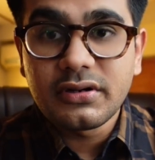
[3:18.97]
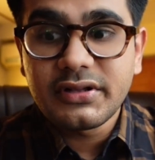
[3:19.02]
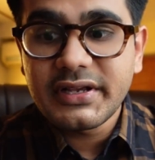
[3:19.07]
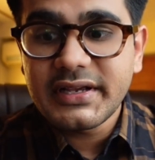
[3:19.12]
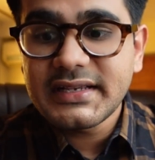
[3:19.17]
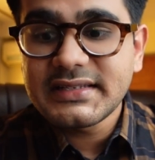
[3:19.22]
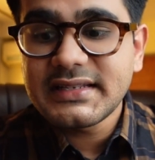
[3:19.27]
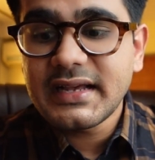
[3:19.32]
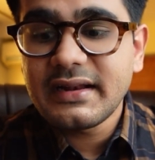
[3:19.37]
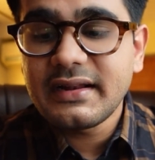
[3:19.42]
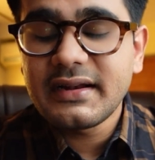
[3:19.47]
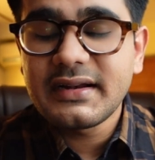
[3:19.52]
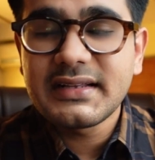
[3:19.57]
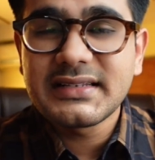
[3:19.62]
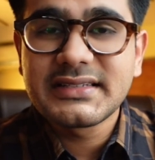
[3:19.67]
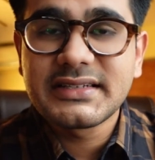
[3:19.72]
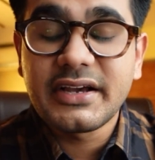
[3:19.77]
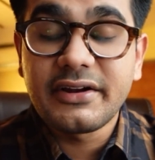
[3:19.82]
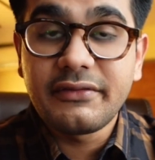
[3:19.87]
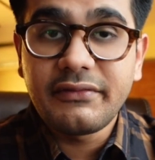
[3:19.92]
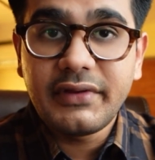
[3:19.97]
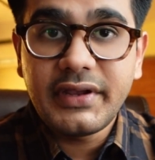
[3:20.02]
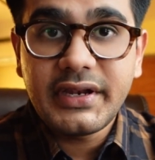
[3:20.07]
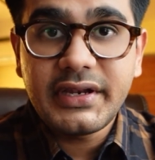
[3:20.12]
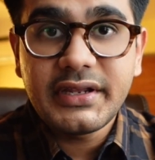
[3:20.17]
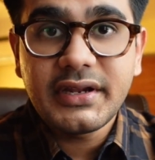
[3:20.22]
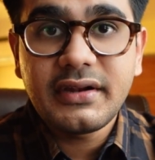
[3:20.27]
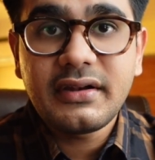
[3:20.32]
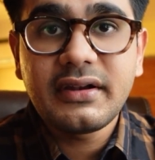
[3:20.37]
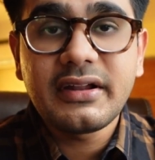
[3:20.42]
thing is that it is
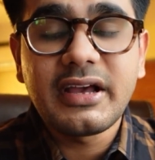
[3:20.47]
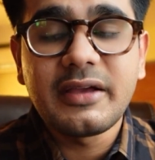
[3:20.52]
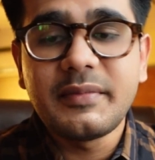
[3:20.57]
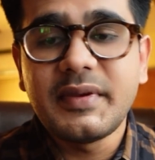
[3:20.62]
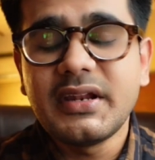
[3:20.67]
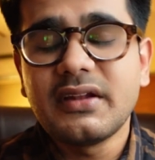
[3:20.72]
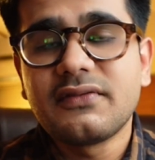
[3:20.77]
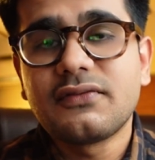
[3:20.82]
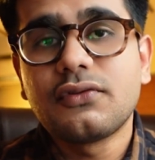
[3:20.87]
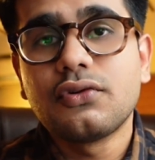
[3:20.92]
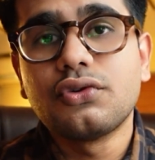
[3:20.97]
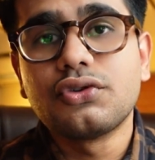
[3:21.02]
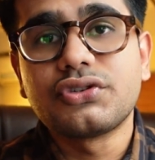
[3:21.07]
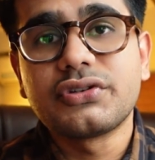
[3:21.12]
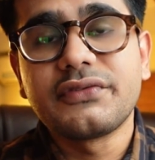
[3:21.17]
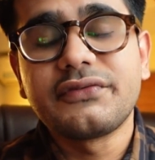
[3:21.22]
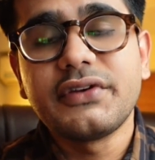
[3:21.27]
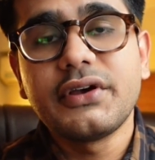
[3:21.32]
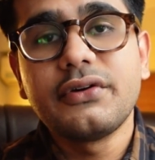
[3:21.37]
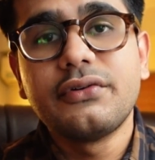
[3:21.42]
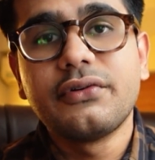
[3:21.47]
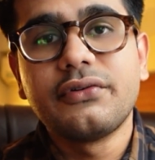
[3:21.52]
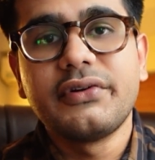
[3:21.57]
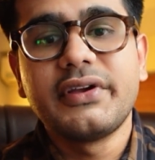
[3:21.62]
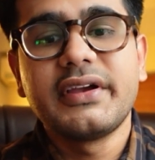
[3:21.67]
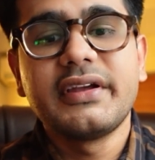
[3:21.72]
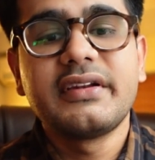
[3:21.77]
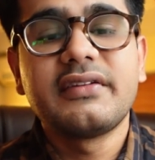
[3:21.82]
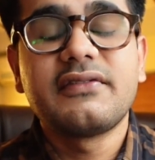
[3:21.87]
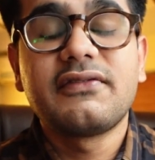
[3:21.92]
convenient. I mean, of course, if you're
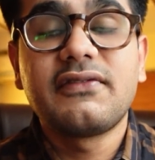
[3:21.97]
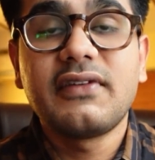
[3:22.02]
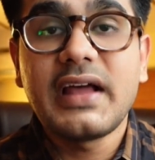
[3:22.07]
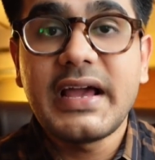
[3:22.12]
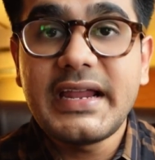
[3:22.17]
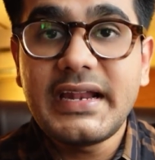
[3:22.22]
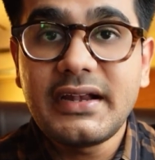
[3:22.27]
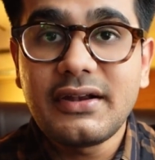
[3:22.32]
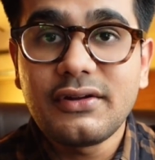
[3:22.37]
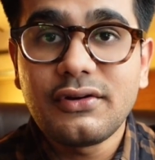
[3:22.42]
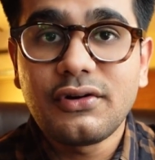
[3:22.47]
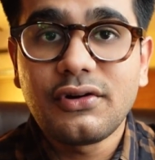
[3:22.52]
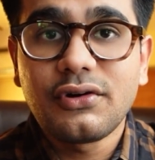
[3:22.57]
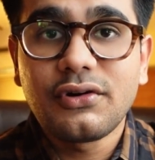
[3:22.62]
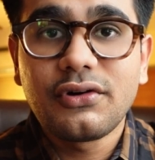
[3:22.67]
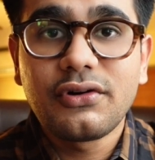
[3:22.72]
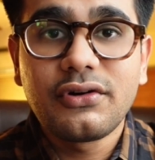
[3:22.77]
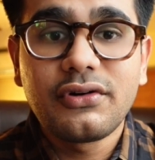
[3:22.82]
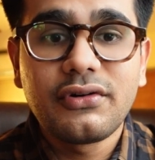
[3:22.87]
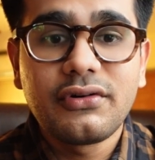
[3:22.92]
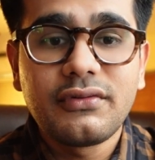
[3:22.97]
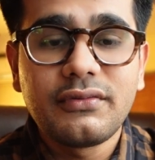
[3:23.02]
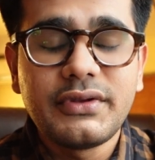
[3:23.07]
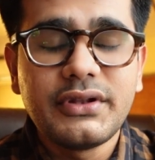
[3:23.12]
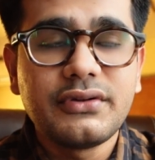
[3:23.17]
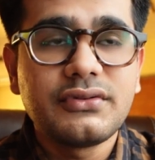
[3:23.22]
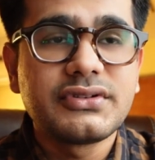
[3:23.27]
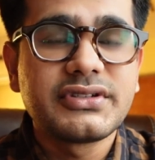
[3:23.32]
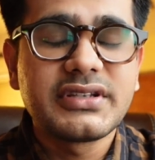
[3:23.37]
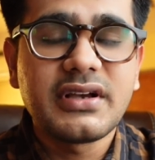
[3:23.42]
going on a flight or
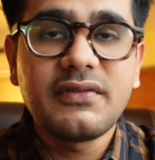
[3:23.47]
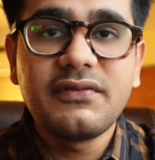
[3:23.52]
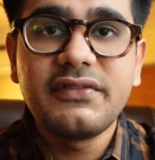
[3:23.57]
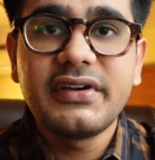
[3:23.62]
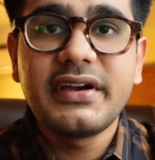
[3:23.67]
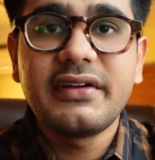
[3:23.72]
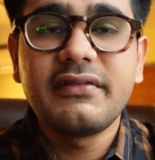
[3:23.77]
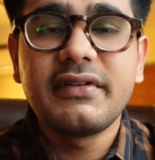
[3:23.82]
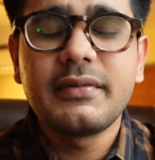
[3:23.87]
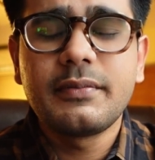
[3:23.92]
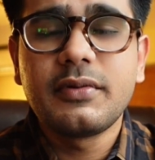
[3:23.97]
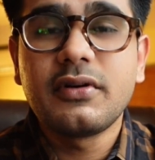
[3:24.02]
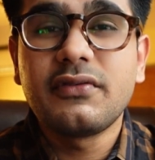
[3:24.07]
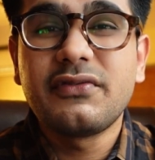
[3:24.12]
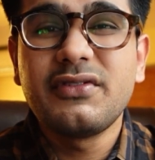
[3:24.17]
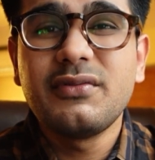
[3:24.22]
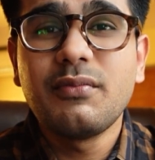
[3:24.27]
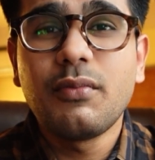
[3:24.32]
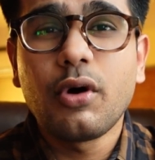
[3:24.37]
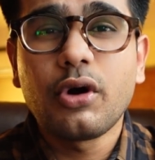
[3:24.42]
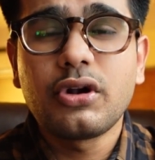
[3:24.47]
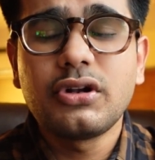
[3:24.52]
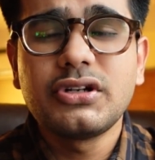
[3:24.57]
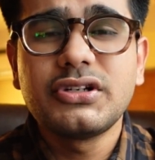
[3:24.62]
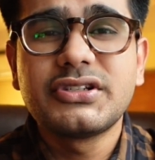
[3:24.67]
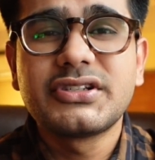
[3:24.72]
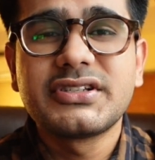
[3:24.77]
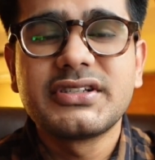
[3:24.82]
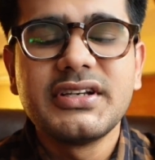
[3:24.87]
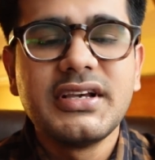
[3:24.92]
somewhere where perfume
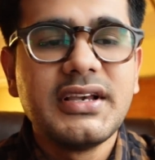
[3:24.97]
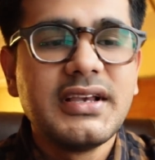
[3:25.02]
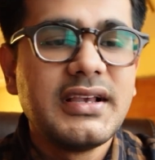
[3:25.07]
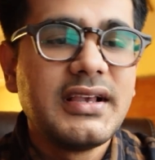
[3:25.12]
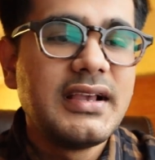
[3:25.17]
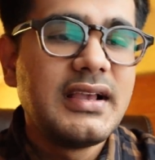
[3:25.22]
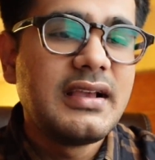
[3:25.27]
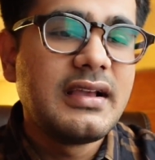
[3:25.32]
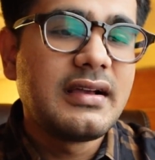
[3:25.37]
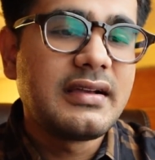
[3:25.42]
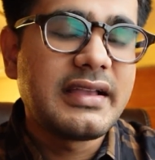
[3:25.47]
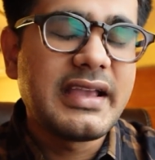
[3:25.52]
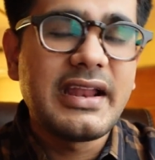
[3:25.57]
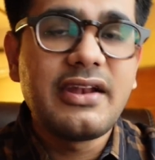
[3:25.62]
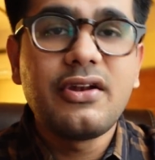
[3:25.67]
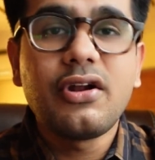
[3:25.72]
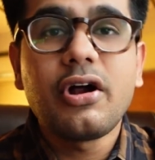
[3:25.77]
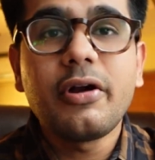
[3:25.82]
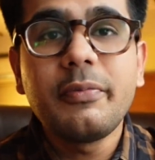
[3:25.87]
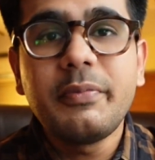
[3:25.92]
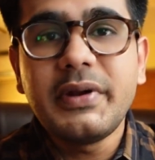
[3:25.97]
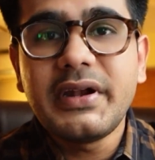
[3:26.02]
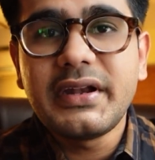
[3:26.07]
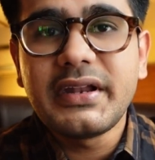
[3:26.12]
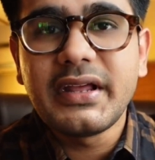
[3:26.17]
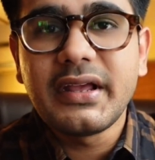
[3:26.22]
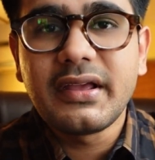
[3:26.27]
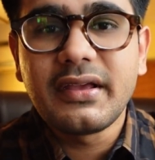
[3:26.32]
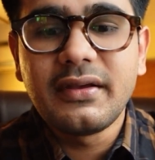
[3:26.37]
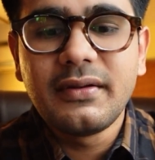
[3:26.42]
bottles cannot be
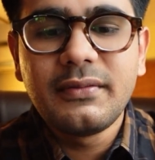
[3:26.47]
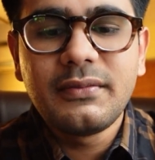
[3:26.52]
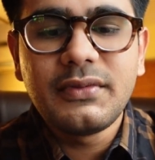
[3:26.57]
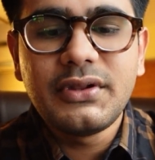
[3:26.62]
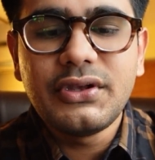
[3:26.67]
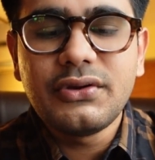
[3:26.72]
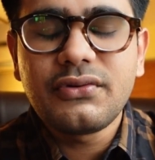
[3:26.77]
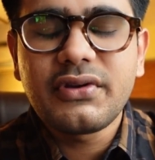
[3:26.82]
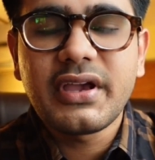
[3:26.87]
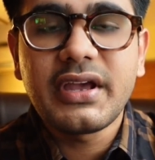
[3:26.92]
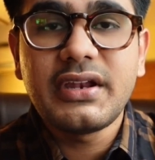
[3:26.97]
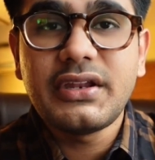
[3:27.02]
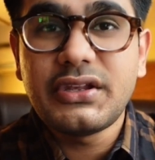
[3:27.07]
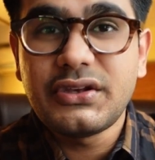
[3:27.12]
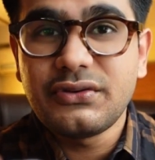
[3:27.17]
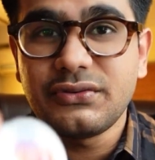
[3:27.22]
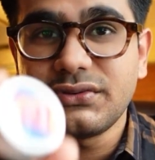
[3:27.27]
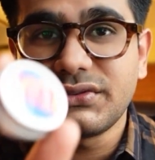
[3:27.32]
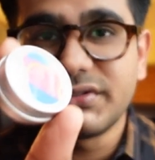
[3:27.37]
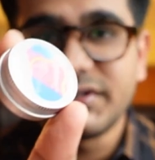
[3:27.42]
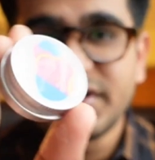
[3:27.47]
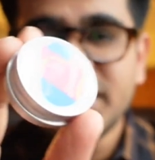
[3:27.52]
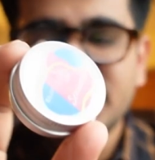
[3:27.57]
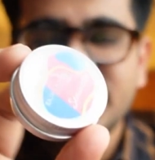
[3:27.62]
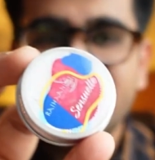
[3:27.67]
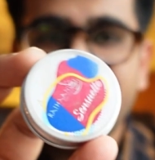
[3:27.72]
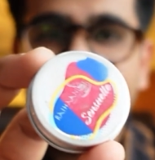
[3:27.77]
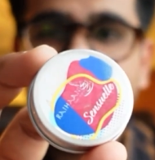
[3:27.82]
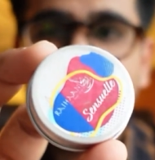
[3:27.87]
taken, you can use this. You can